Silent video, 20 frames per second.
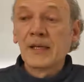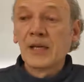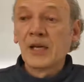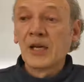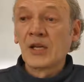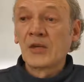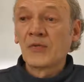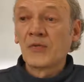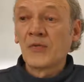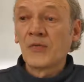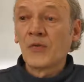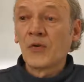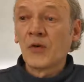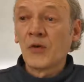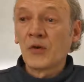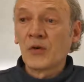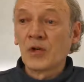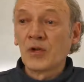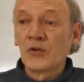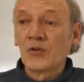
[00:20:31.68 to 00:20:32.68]
and
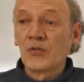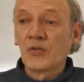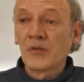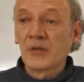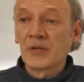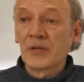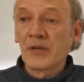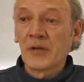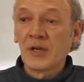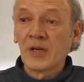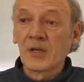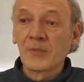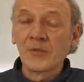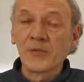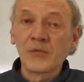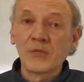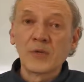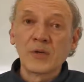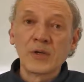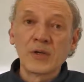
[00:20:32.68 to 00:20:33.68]
falling over time,
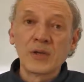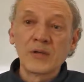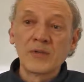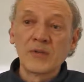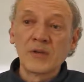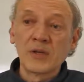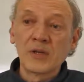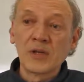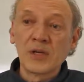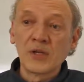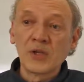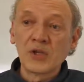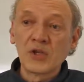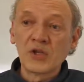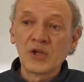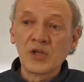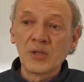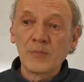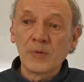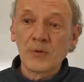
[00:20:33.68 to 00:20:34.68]
so they are getting
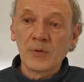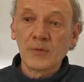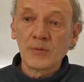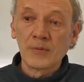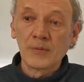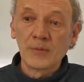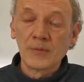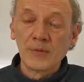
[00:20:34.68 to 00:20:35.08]
cheaper.